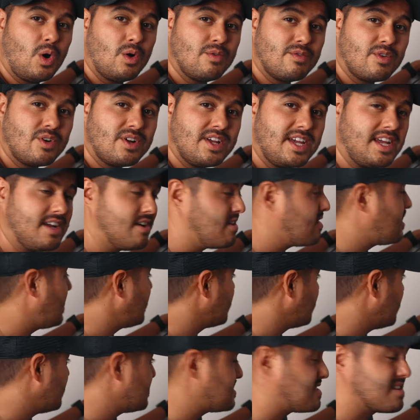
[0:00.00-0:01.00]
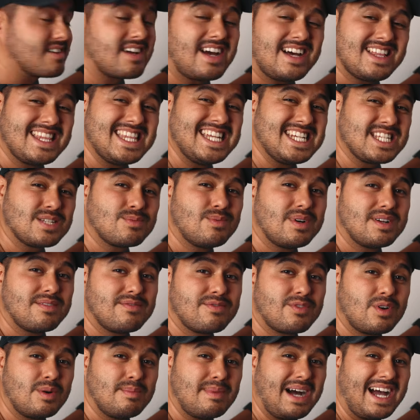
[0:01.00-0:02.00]
over here. I also got this one
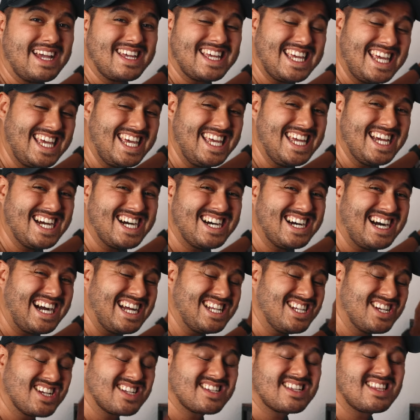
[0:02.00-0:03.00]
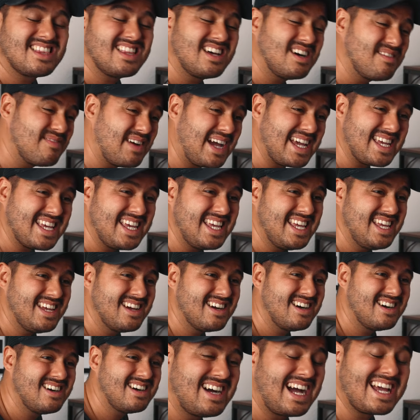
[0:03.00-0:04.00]
from Ikea. I just love
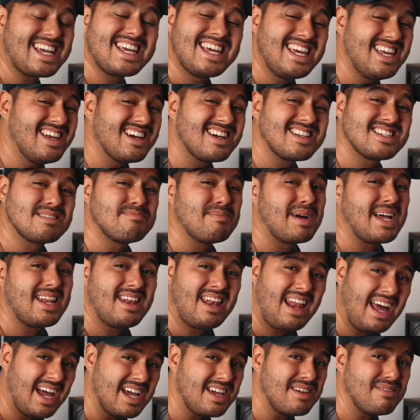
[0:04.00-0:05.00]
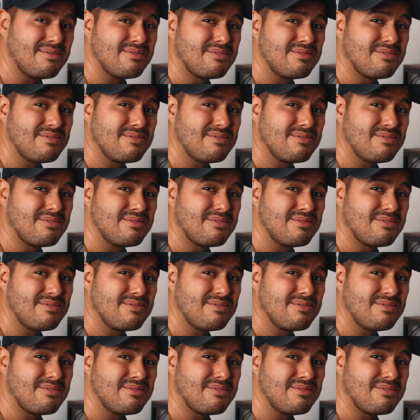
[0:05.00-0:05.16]
Ikea. Ikea is my life.